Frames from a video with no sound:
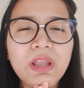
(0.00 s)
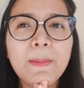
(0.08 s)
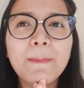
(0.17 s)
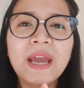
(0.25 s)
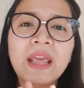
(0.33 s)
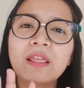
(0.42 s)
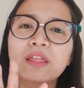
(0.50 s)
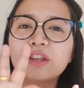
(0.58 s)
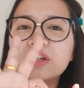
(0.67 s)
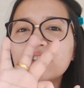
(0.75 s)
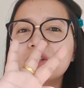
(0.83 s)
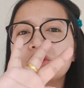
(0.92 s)
My
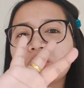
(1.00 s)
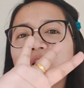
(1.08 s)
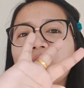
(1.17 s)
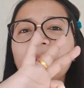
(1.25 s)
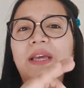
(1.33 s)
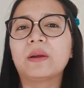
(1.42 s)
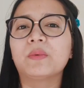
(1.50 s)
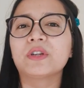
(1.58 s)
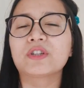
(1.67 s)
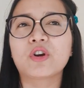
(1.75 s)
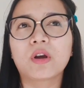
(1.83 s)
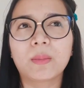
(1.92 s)
third job that I
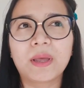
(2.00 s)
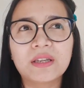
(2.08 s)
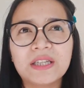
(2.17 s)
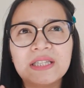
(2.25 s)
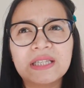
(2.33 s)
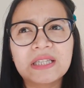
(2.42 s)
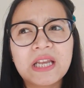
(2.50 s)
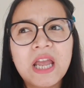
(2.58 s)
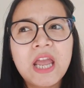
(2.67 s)
want to talk about is